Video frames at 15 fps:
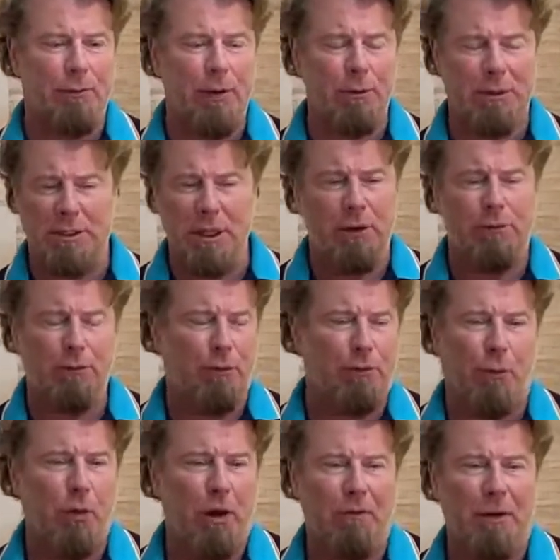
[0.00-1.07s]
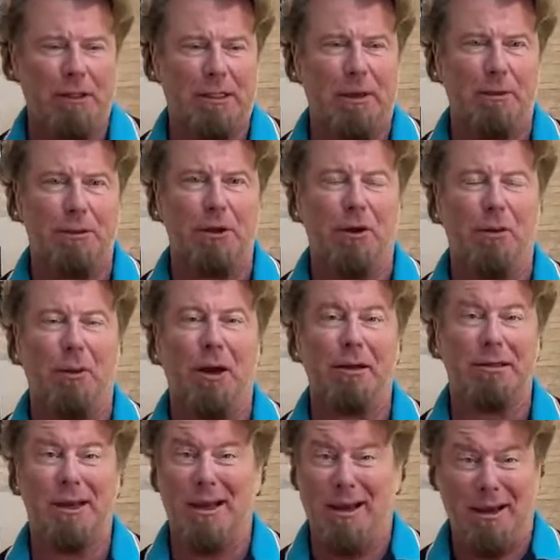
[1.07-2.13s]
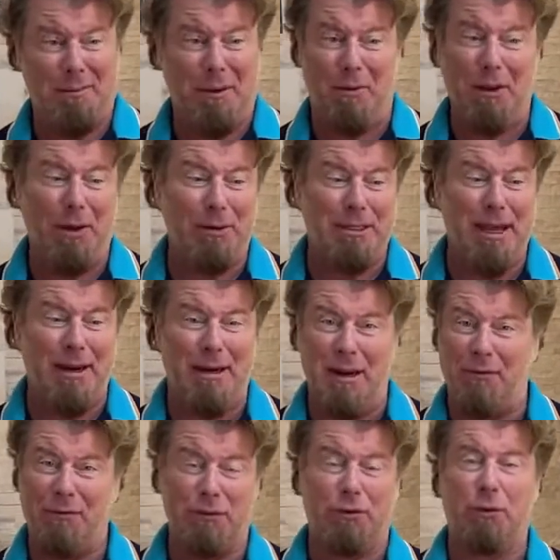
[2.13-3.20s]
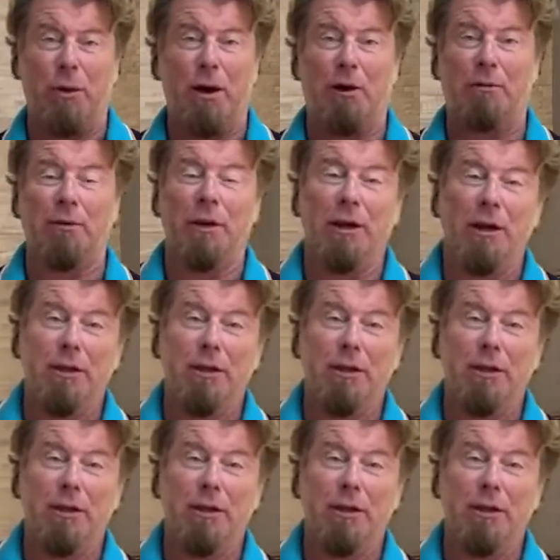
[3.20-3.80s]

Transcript: It was dinner for 4 of us. That was all it was. But we always had enough for 12.